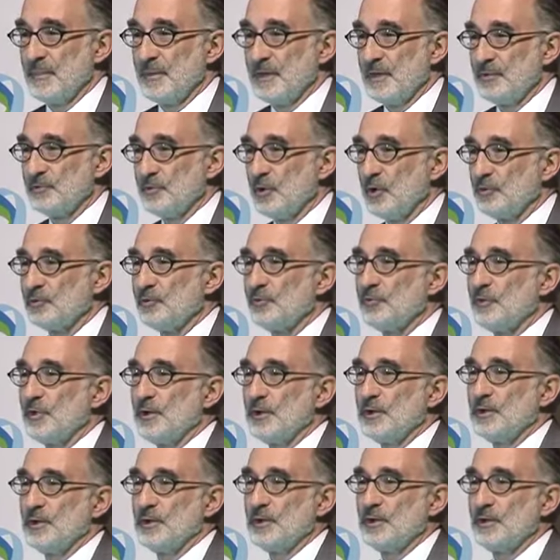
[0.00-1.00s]
It's also
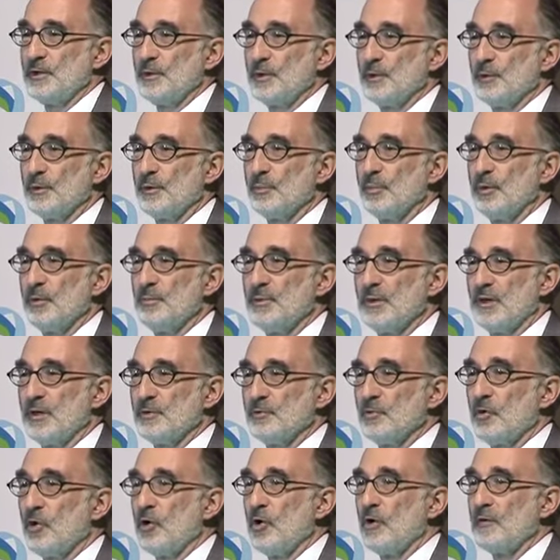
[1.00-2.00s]
very good, notably,
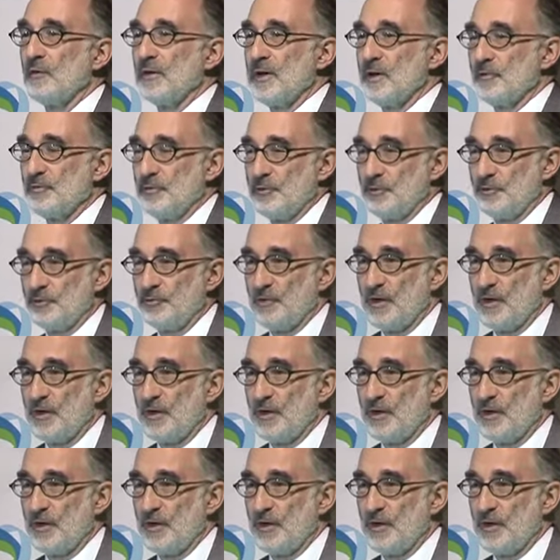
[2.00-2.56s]
because all the effort is